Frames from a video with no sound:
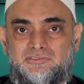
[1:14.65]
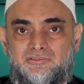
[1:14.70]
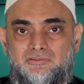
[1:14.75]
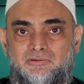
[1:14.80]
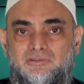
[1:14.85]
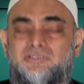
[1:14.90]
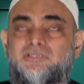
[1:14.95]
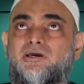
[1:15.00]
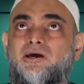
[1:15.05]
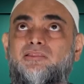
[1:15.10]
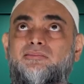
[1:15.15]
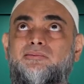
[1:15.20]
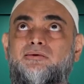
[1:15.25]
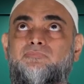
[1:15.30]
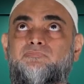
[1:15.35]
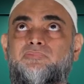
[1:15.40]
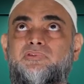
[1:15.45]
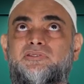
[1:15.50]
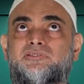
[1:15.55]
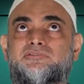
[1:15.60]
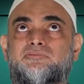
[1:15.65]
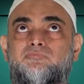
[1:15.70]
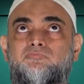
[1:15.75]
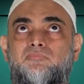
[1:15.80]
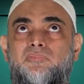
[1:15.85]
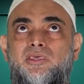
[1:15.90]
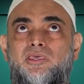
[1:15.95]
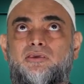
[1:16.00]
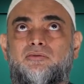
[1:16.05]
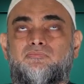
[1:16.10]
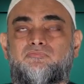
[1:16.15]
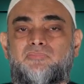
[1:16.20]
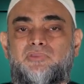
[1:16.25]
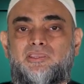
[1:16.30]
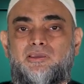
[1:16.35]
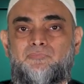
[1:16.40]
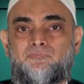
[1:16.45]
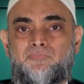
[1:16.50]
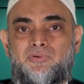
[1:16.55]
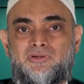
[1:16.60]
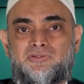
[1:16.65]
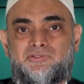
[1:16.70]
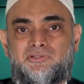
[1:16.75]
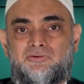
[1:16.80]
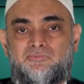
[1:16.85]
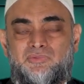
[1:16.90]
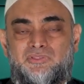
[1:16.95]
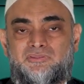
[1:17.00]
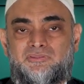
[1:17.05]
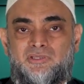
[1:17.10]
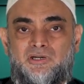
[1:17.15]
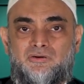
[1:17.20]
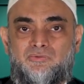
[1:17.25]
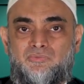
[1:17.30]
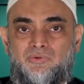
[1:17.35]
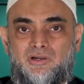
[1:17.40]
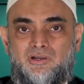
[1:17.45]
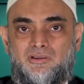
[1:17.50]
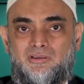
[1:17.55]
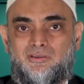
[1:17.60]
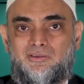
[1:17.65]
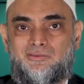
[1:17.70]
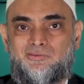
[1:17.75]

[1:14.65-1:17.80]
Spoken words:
Oh Ya Allah, please make me a person with taqwa.